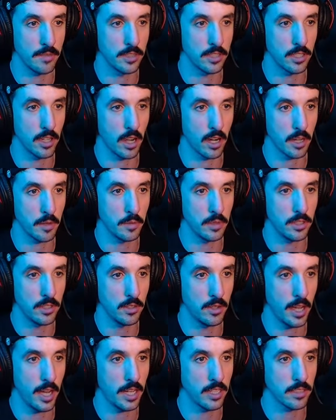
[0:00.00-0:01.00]
and talking with you
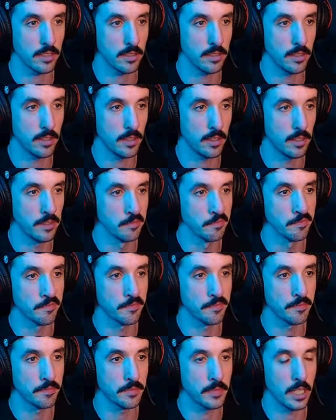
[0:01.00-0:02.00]
guys.
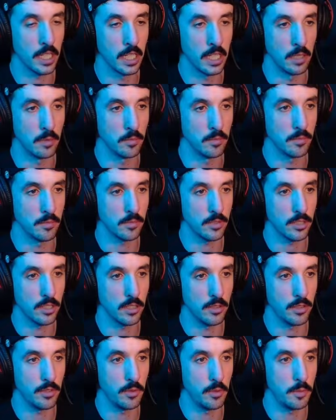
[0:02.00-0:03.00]
Um, so
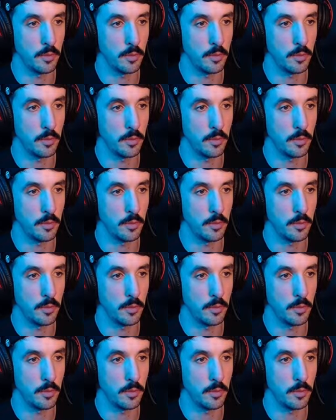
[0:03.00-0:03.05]
it would